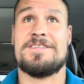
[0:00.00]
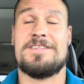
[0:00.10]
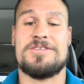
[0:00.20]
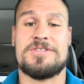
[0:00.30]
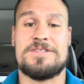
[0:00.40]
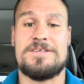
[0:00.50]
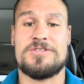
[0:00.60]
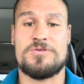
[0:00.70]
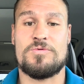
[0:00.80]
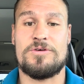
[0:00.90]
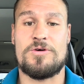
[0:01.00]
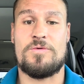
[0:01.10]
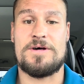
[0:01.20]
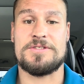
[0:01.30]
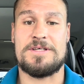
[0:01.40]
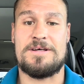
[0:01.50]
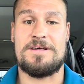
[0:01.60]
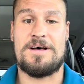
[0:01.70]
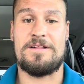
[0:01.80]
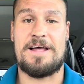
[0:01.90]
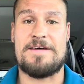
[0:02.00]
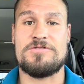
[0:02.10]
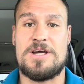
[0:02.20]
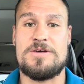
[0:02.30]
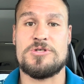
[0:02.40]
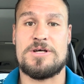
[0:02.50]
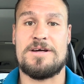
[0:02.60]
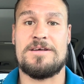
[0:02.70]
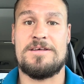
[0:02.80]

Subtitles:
This really was a life-changing